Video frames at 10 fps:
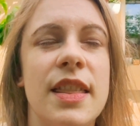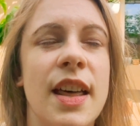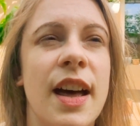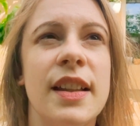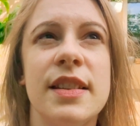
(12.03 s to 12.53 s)

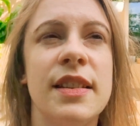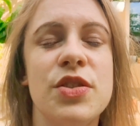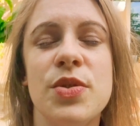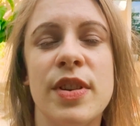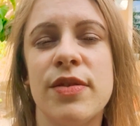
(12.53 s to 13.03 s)
that
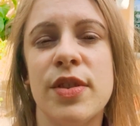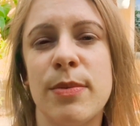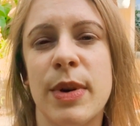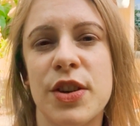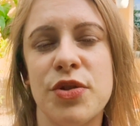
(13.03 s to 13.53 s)
you never
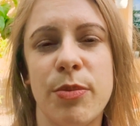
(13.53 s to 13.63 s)
imagined